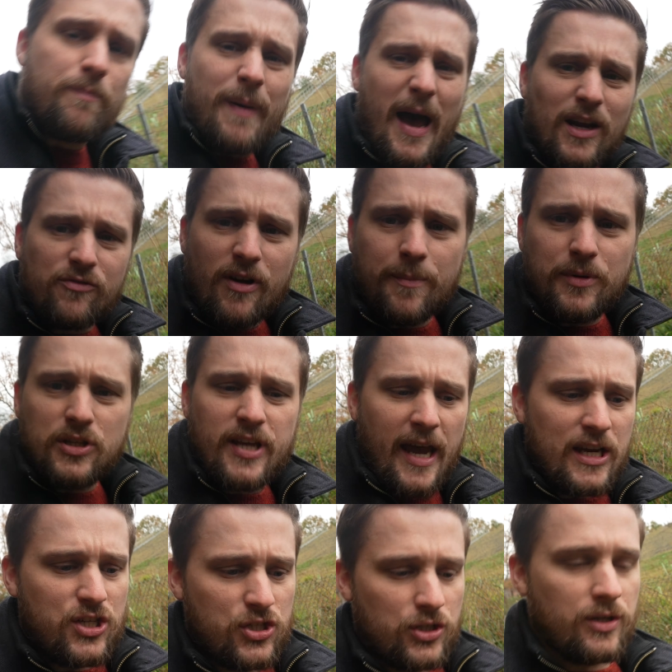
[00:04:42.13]
bad
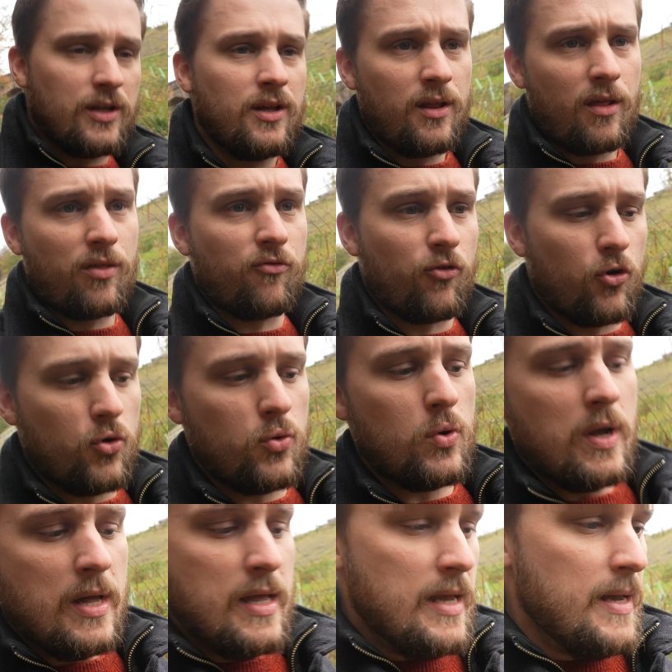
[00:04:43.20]
reputation through
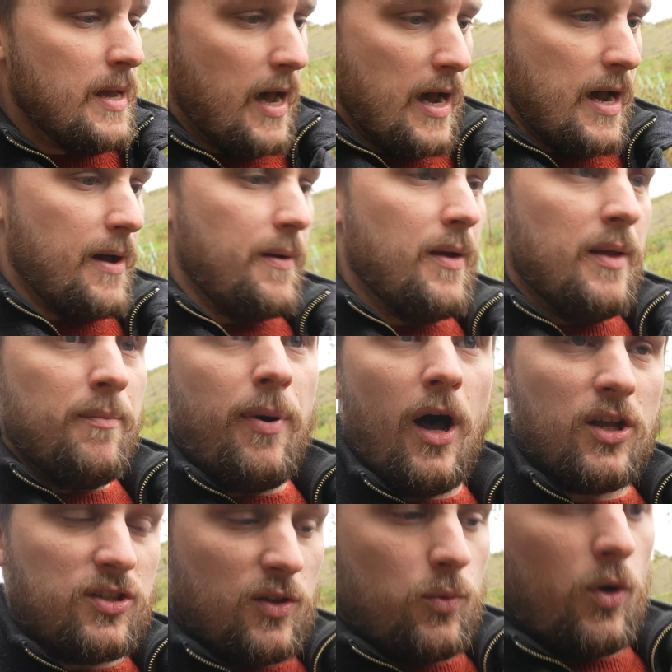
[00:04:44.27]

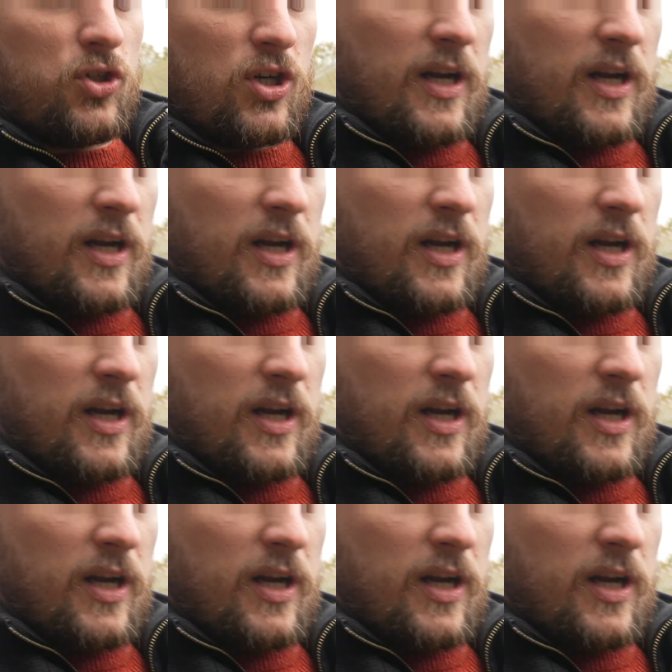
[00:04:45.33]
parts of the watch